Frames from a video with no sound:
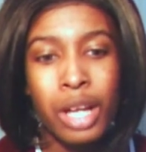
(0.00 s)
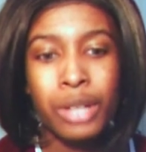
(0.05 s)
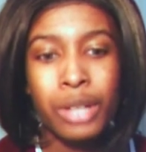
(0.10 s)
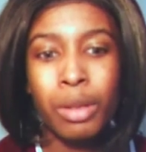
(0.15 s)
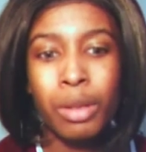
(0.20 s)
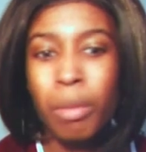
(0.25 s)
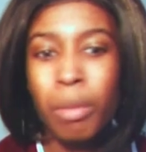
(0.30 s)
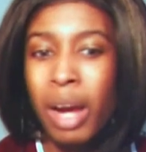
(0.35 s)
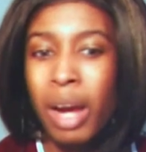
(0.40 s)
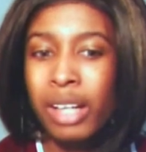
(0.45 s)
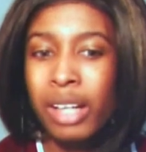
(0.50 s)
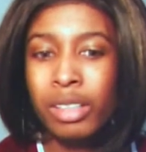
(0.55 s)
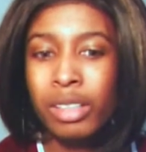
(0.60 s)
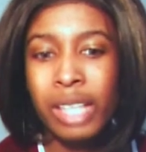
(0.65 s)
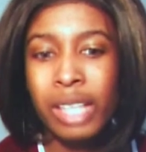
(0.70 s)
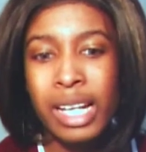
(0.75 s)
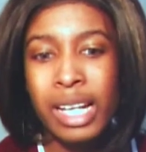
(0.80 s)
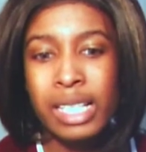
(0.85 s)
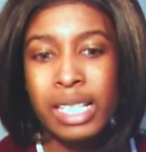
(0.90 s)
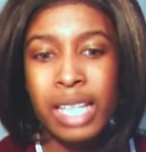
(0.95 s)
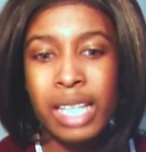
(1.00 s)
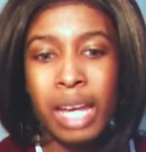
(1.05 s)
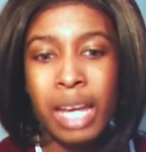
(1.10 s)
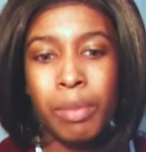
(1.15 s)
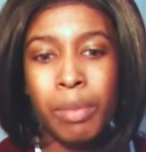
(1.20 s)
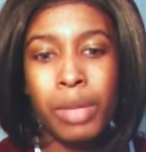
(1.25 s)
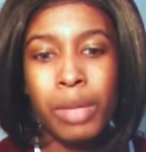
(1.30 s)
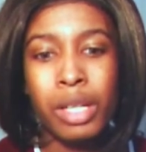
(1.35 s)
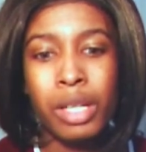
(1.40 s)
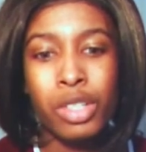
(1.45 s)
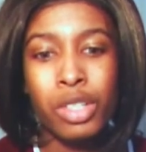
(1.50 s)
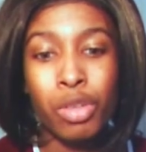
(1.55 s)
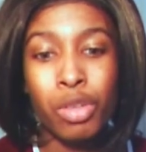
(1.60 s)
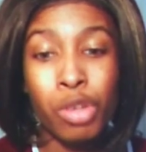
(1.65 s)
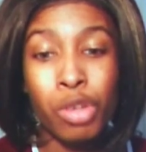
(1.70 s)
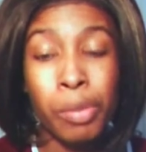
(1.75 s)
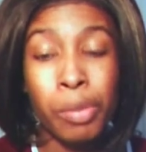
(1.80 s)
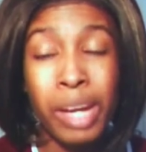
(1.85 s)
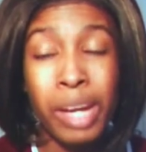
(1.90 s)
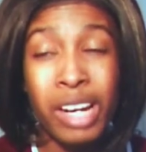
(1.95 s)
your minor landscaping, your
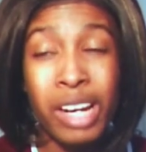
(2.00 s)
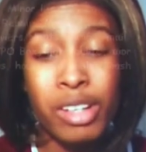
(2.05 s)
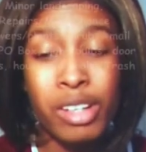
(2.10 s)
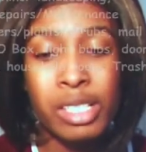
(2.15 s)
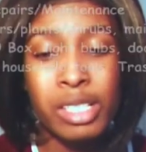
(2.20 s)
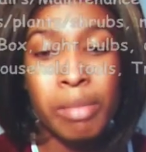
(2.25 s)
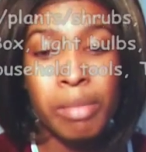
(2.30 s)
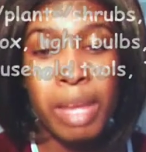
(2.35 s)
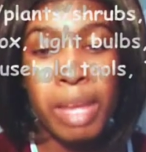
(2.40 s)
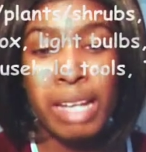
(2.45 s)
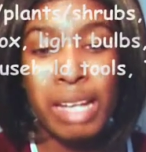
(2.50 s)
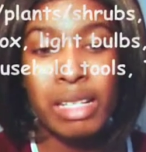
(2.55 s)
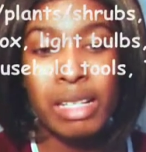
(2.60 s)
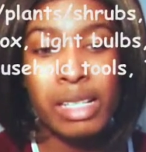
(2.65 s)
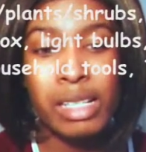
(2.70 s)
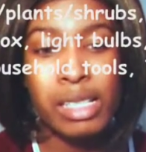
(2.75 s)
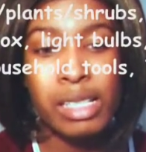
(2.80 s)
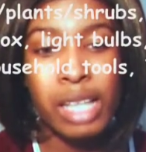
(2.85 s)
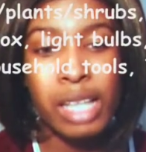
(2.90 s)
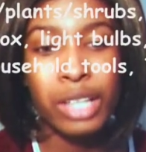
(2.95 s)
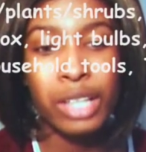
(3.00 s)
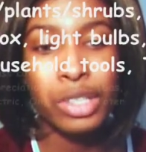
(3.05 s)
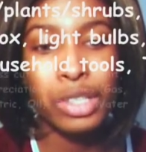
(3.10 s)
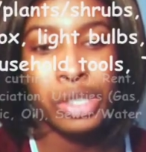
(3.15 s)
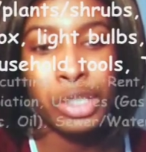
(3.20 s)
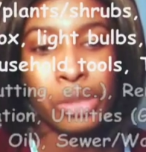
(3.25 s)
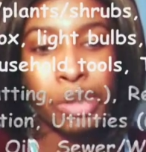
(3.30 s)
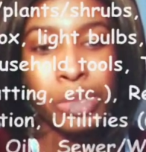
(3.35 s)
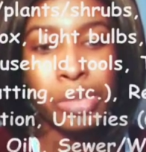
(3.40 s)
repairs and maintenance that you do,